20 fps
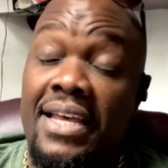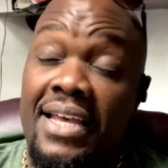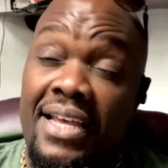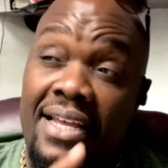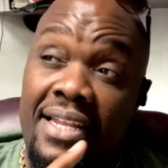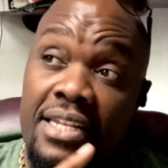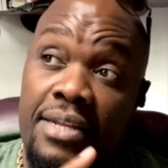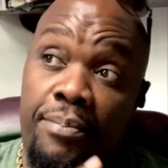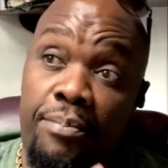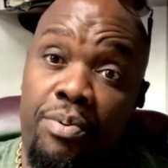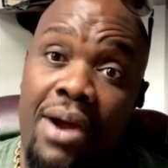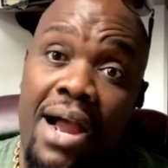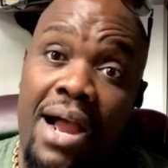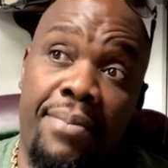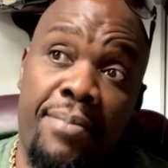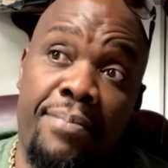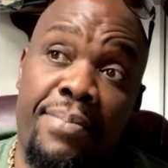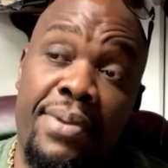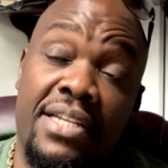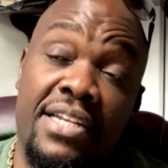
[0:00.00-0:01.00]
The
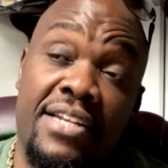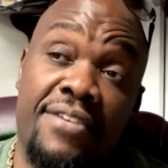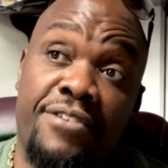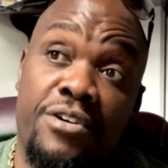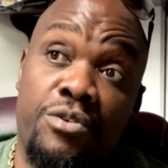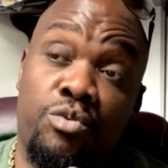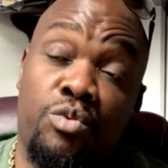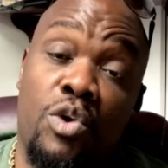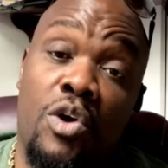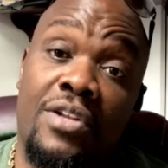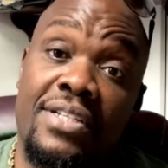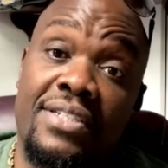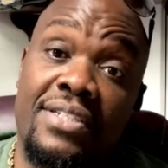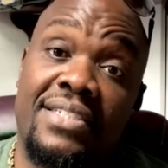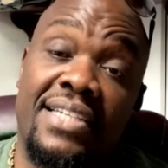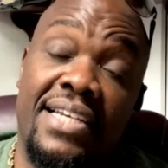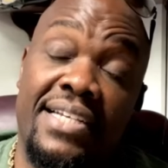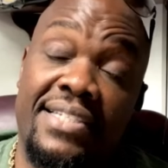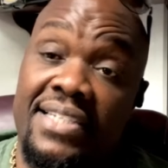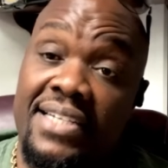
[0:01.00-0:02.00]
probability of it rolling
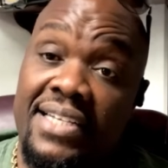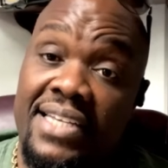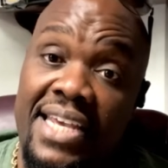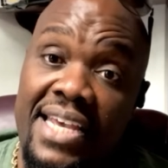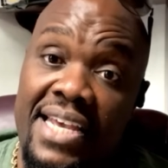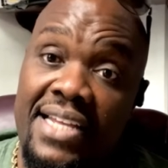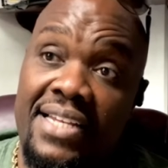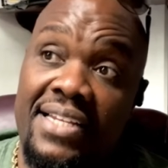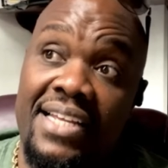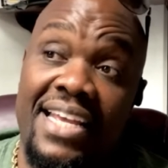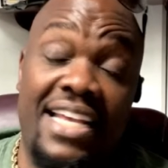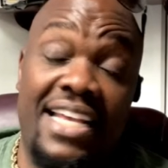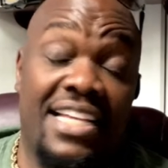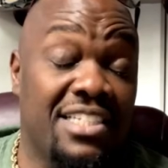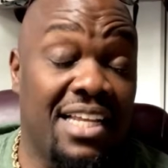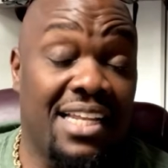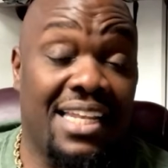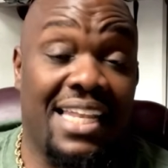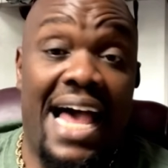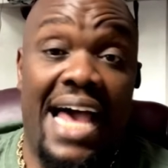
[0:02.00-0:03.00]
6 again is
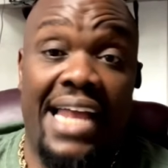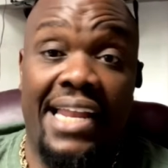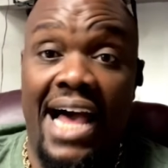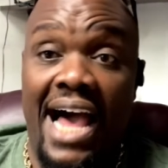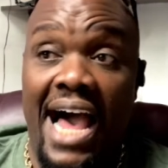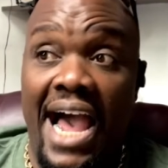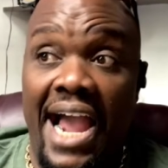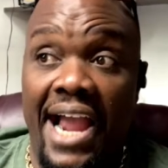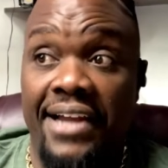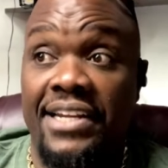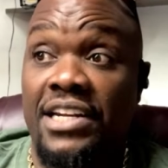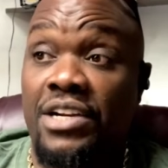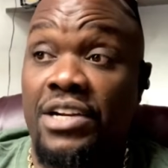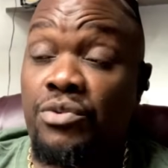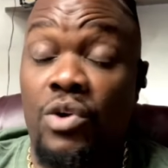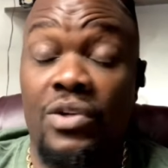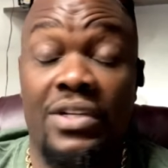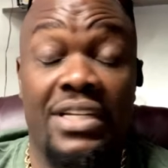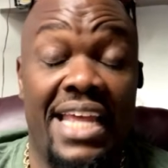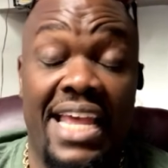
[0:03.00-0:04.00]
a lot higher than it
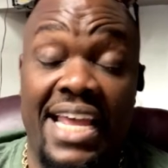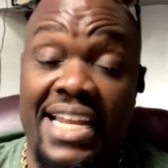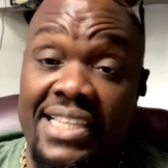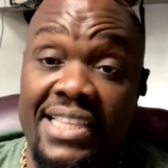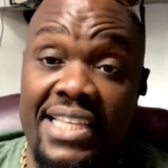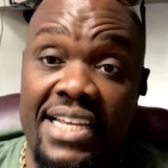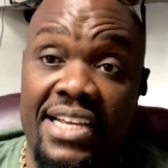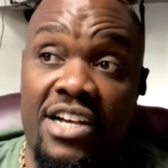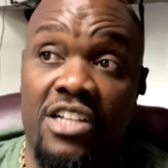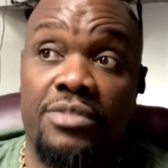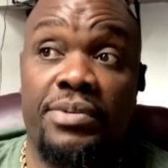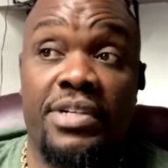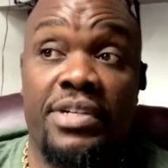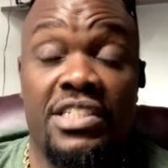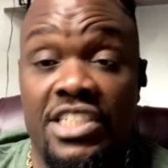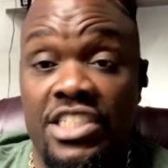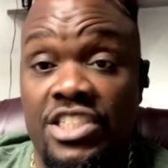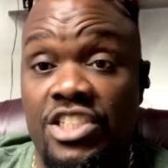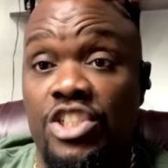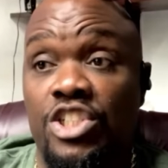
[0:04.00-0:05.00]
rolling anything else because
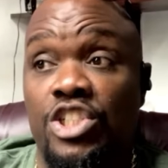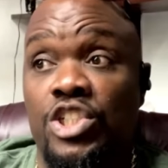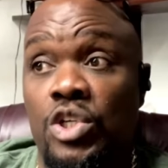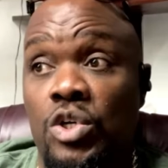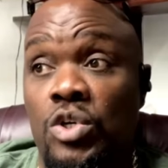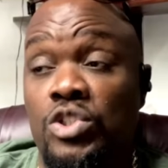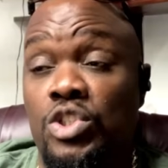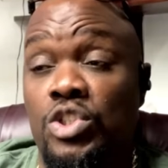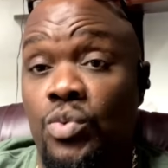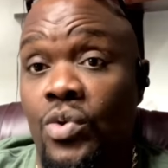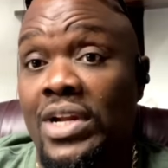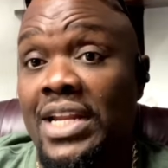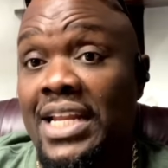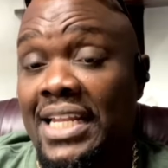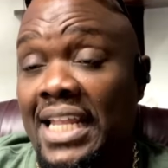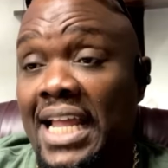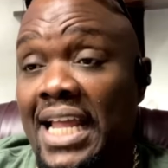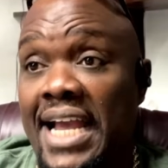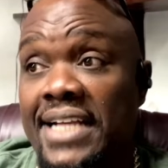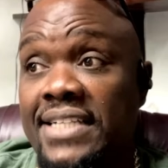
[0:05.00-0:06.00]
it just shows you what it
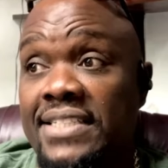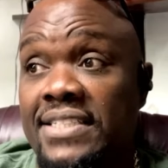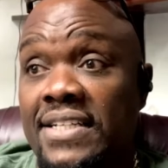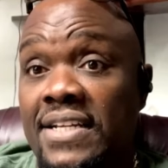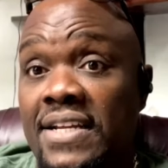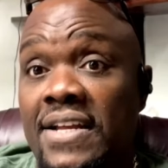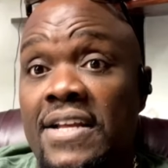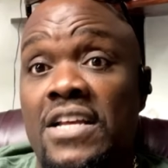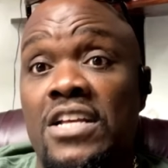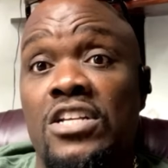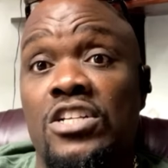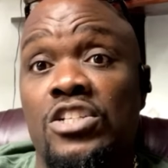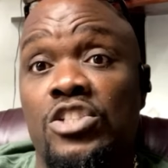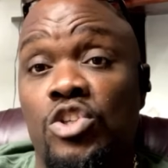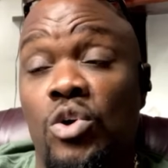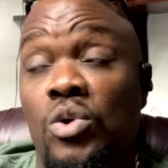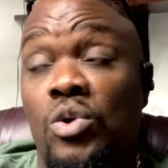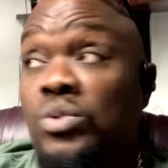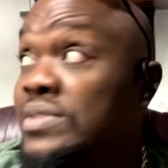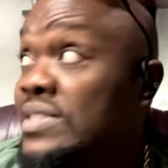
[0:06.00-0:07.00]
likes.
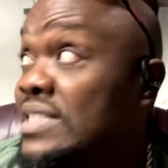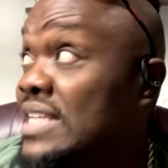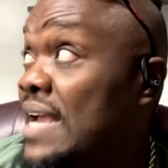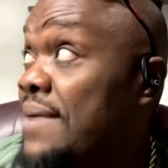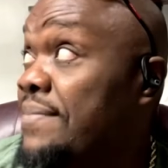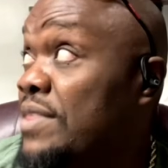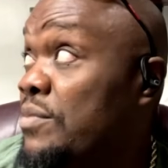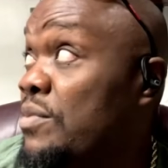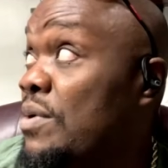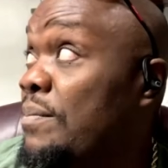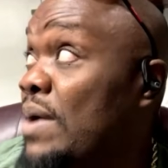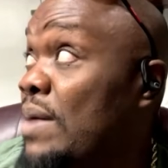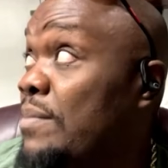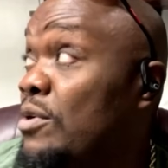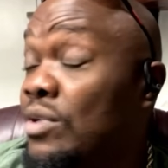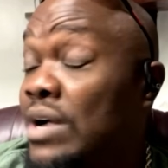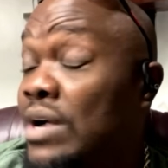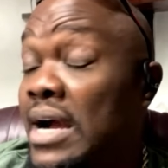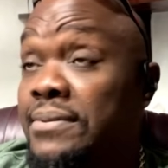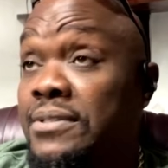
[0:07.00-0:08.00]
So same thing with bubble
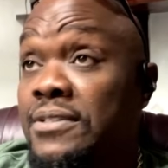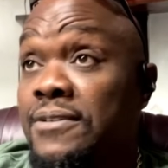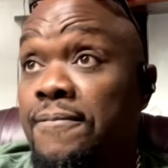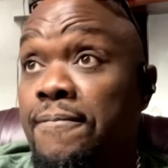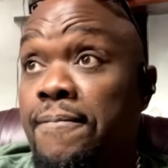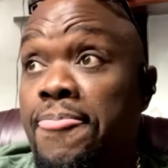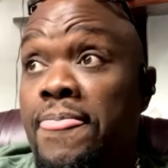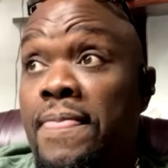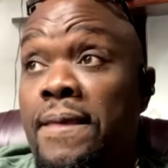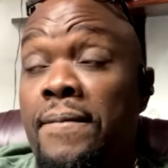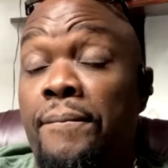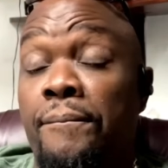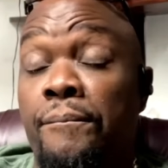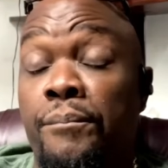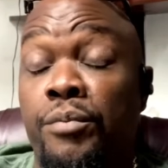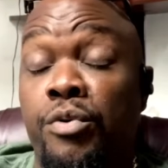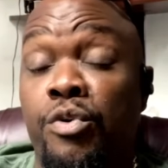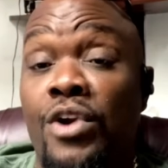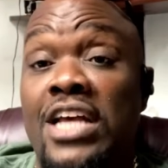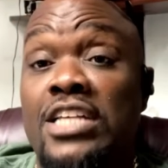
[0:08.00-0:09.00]
craps.
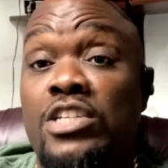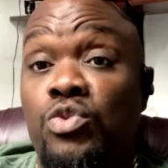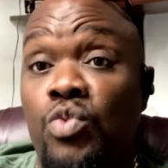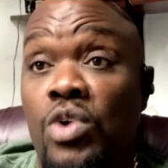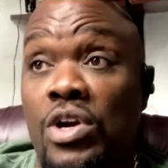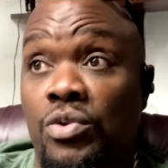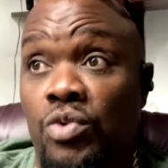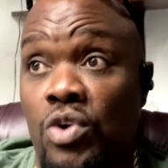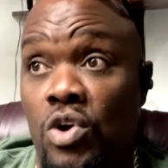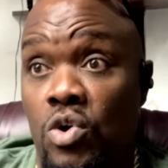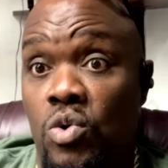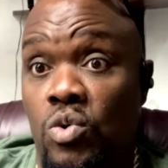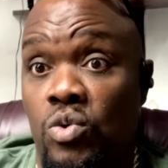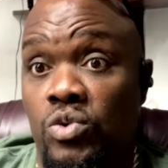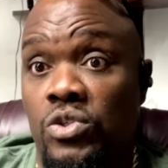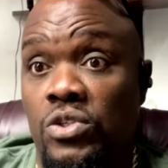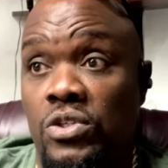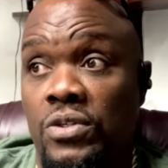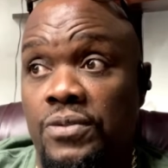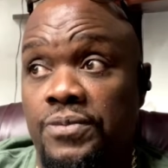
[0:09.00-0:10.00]
Press what
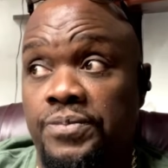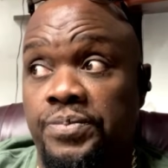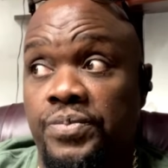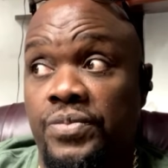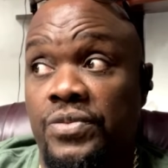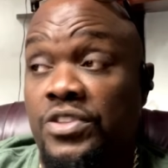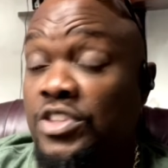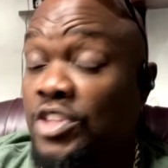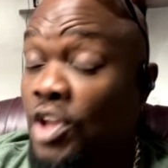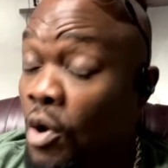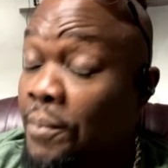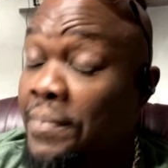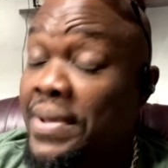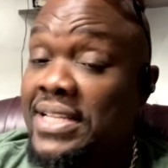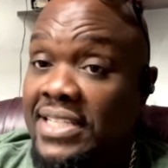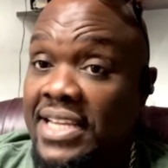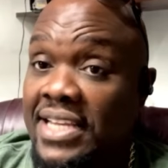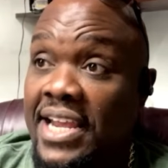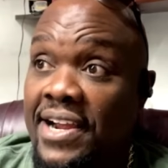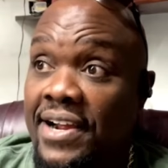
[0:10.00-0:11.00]
rolls. Don't be
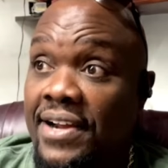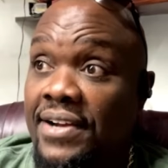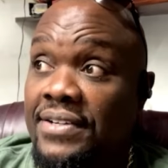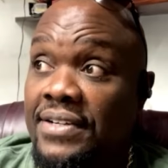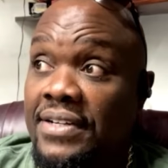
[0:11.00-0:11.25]
scared.